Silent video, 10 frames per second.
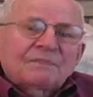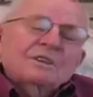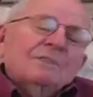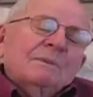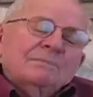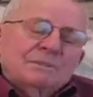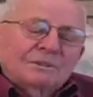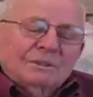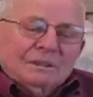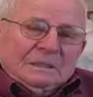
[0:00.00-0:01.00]
Took them up to
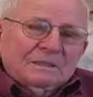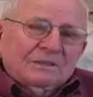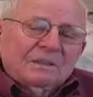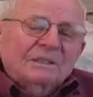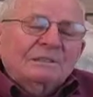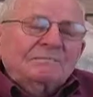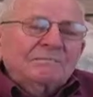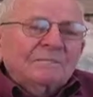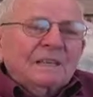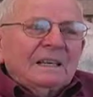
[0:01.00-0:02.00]
the trailer, and
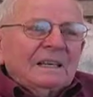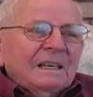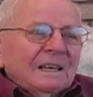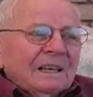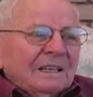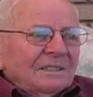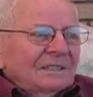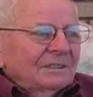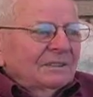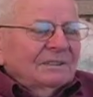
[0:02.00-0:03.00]
I
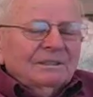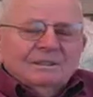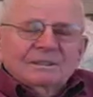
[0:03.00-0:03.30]
said to